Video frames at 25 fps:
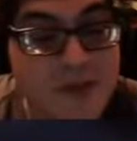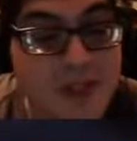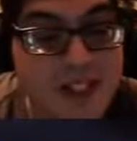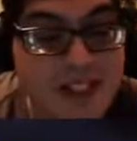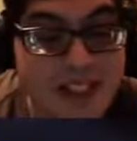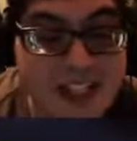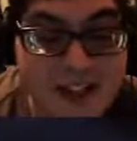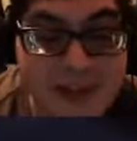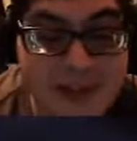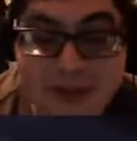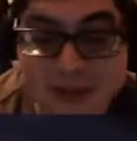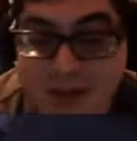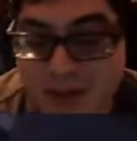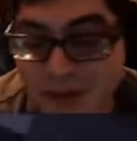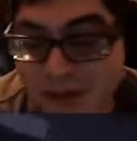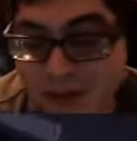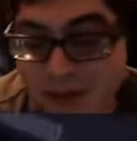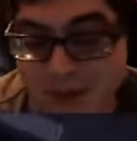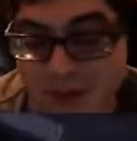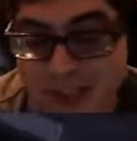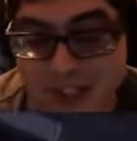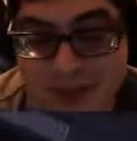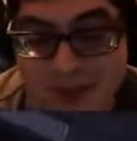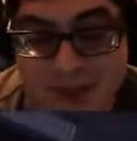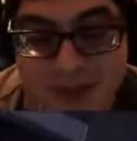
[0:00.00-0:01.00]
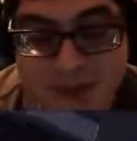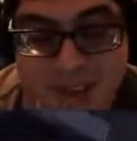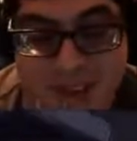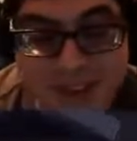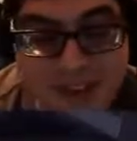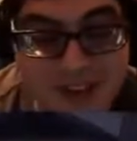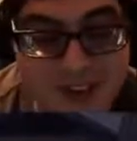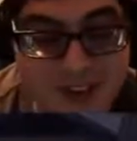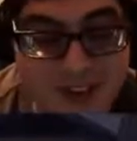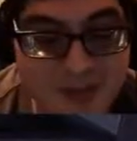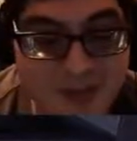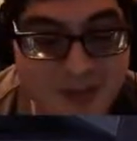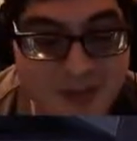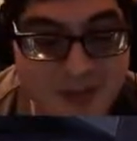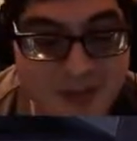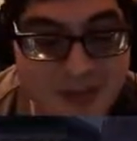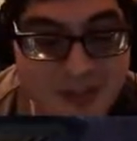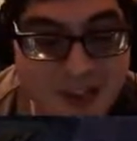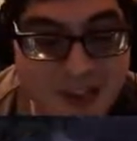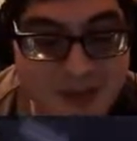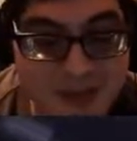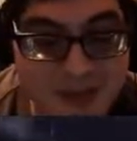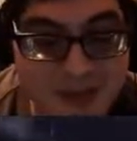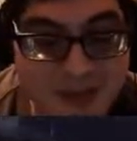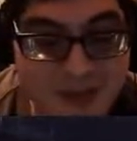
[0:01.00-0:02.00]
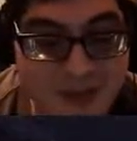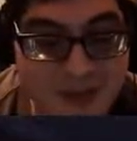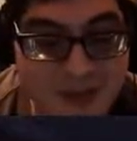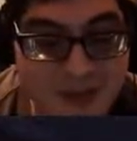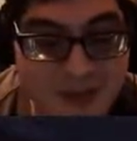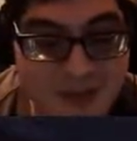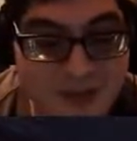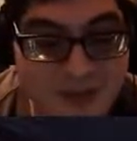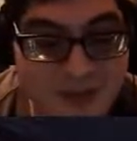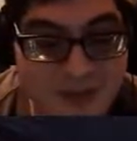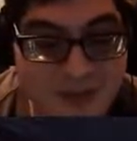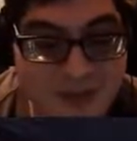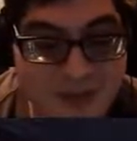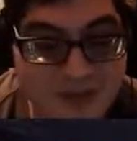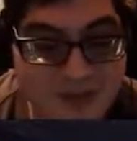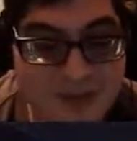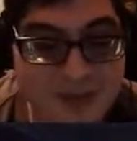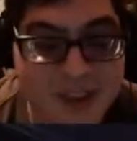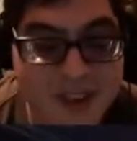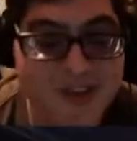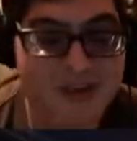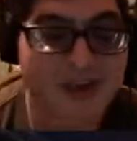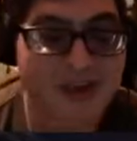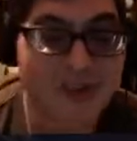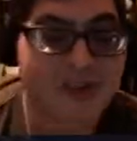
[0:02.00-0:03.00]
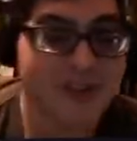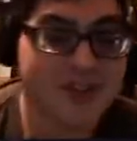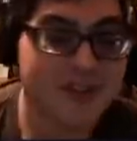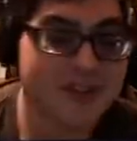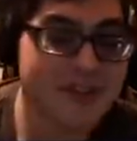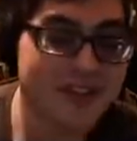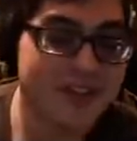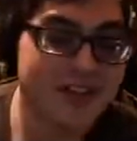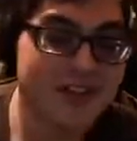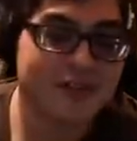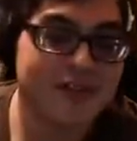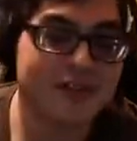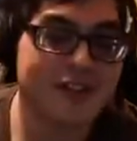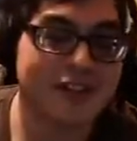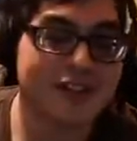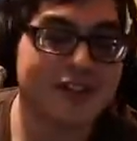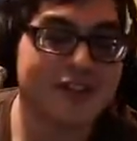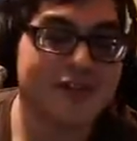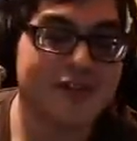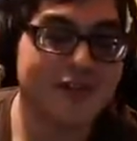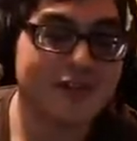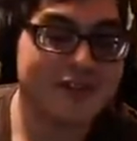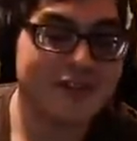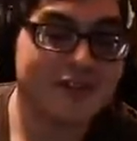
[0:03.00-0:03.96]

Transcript: I think I've also heard of Gaming Pastime, but I don't think I've watched much of that person's stuff either.